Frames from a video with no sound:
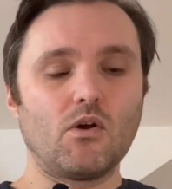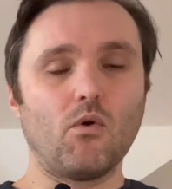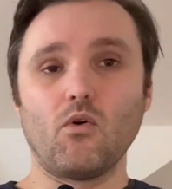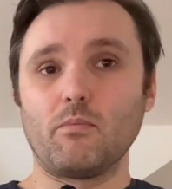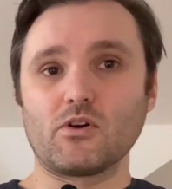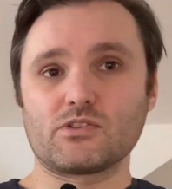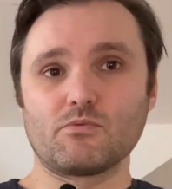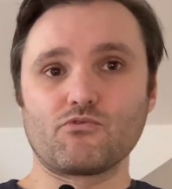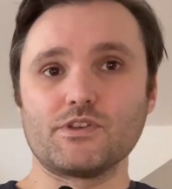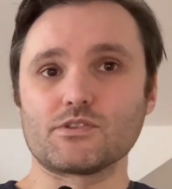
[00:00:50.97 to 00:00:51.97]
all
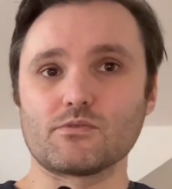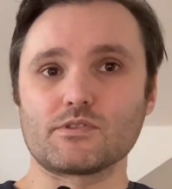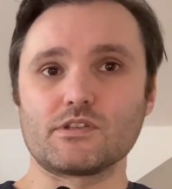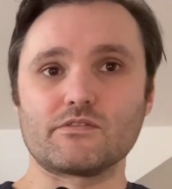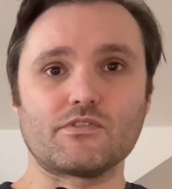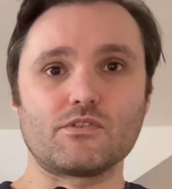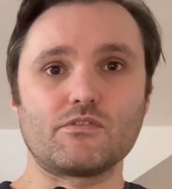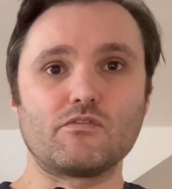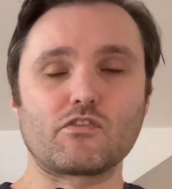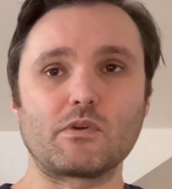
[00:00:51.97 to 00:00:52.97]
possible resources for
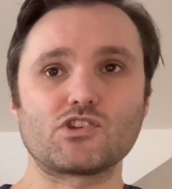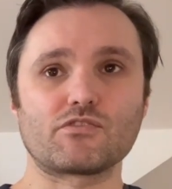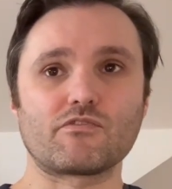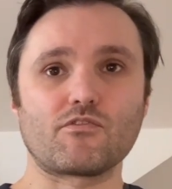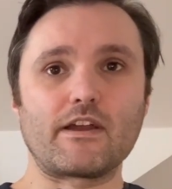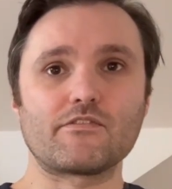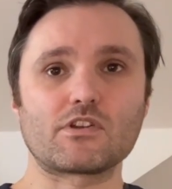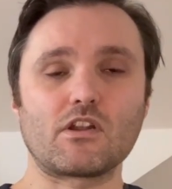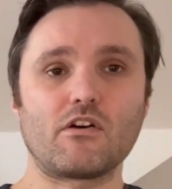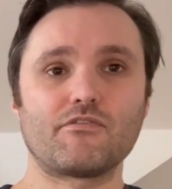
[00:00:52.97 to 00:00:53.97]
information for
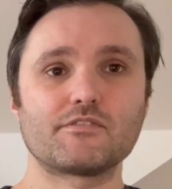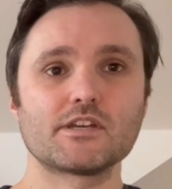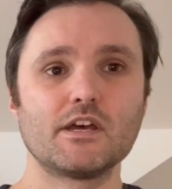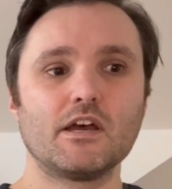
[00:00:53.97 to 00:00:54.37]
Ravenloft,